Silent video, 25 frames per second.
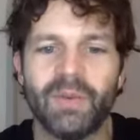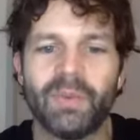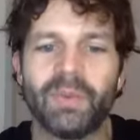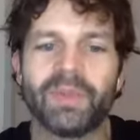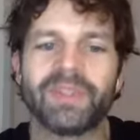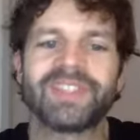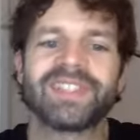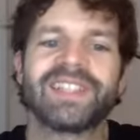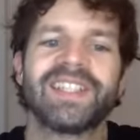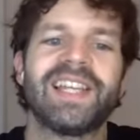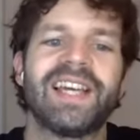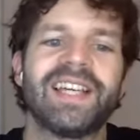
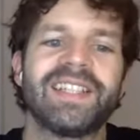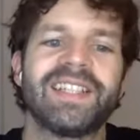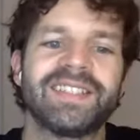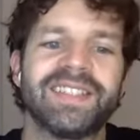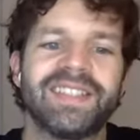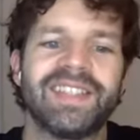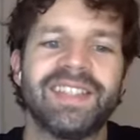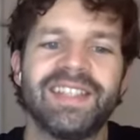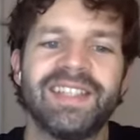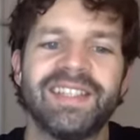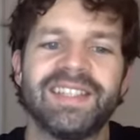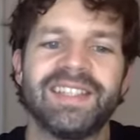What's the
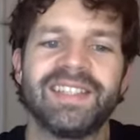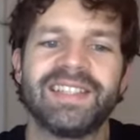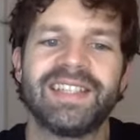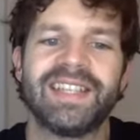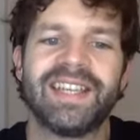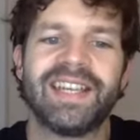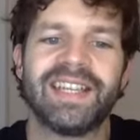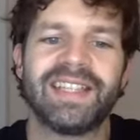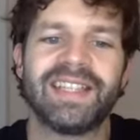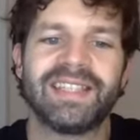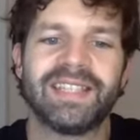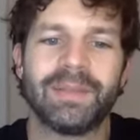last thing
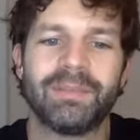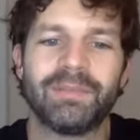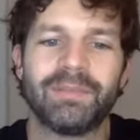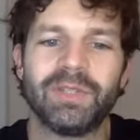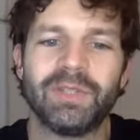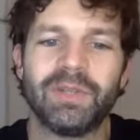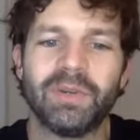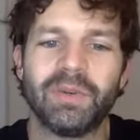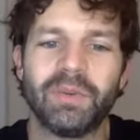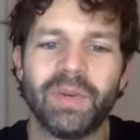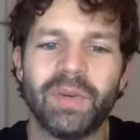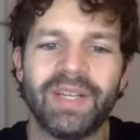that kept
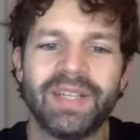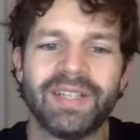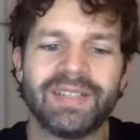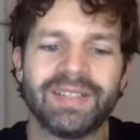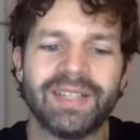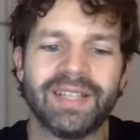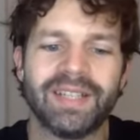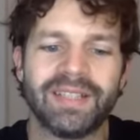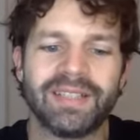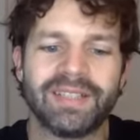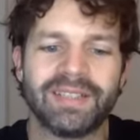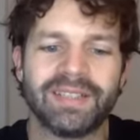you awake at
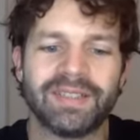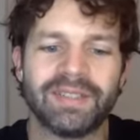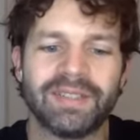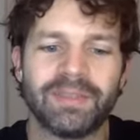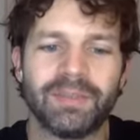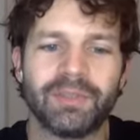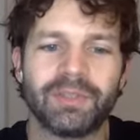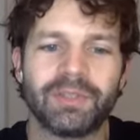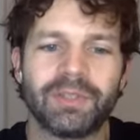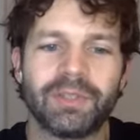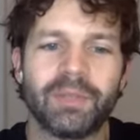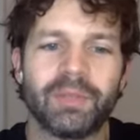night
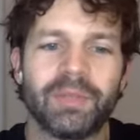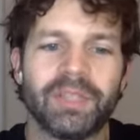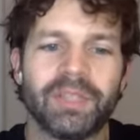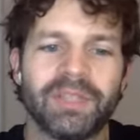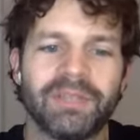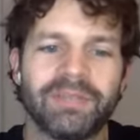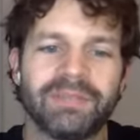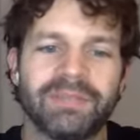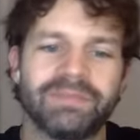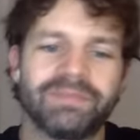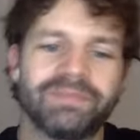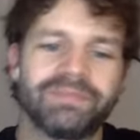about the
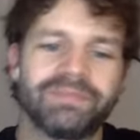company?